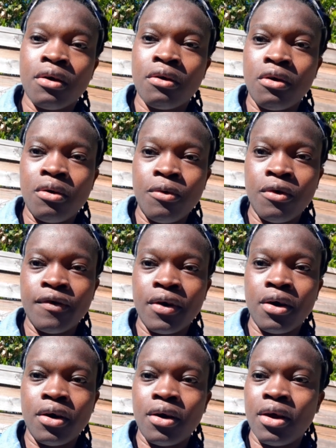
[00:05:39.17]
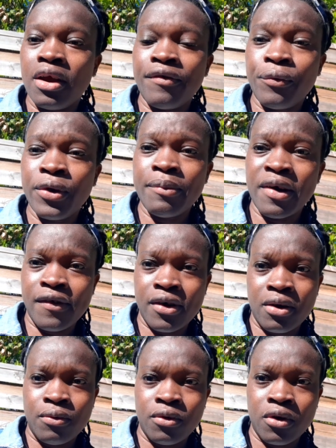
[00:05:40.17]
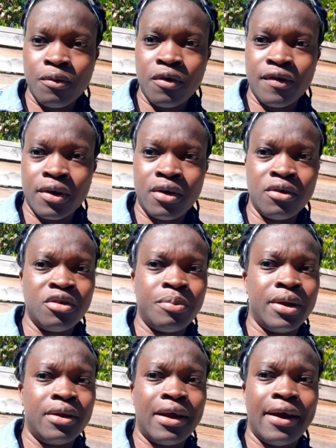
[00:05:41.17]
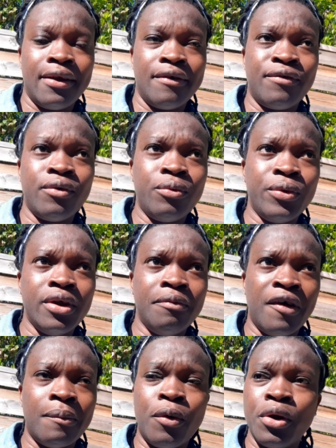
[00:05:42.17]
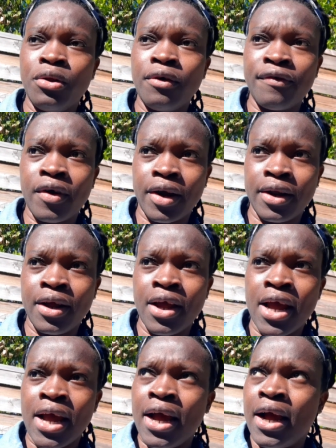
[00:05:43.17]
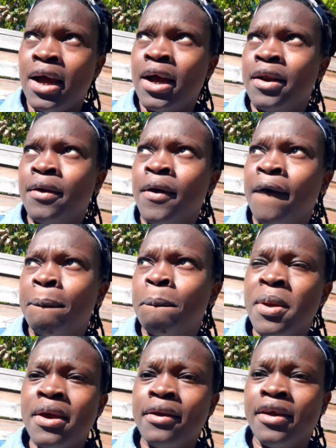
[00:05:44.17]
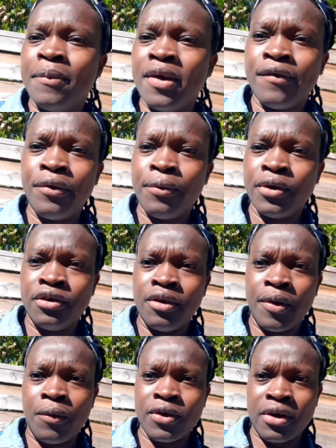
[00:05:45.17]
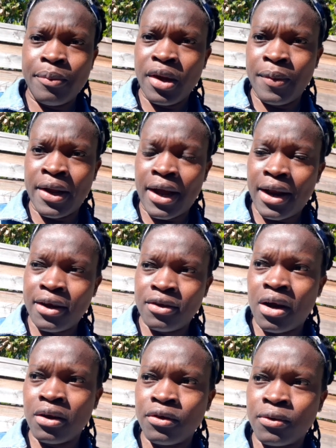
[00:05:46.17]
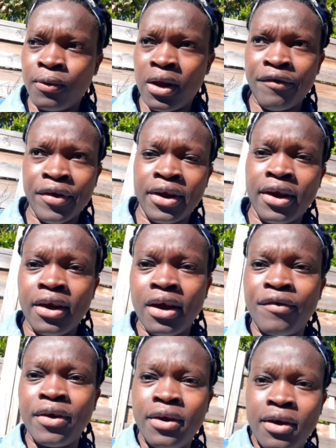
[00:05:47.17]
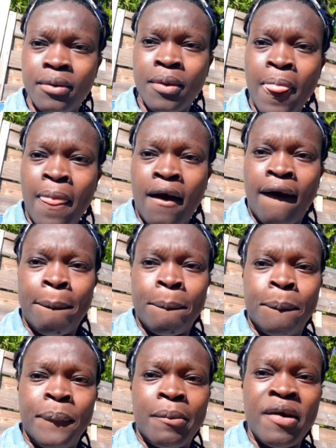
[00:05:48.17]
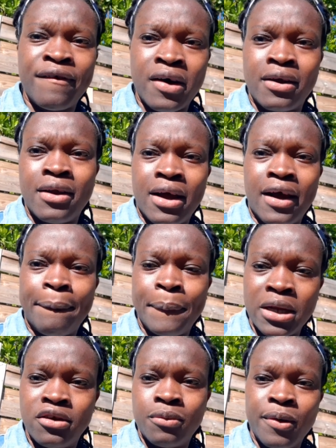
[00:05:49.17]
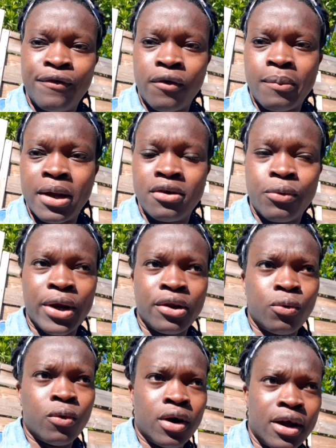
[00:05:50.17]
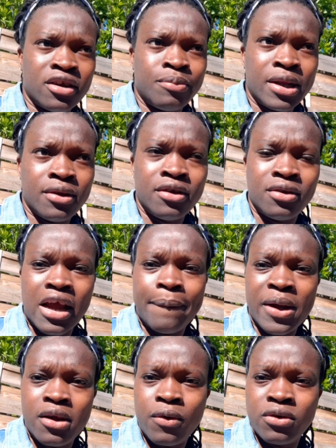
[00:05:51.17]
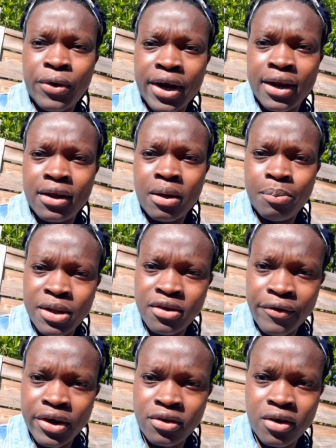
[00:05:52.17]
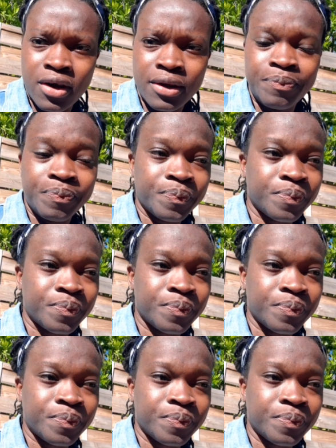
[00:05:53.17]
come over. Every week my father would come over and spend like the full week from Monday to Friday. And me and him, even though Jummer was a baby and Alex gone to school every day, me and my father and Matthew, before Matthew went to work, as this time Matthew was working at a pizza restaurant.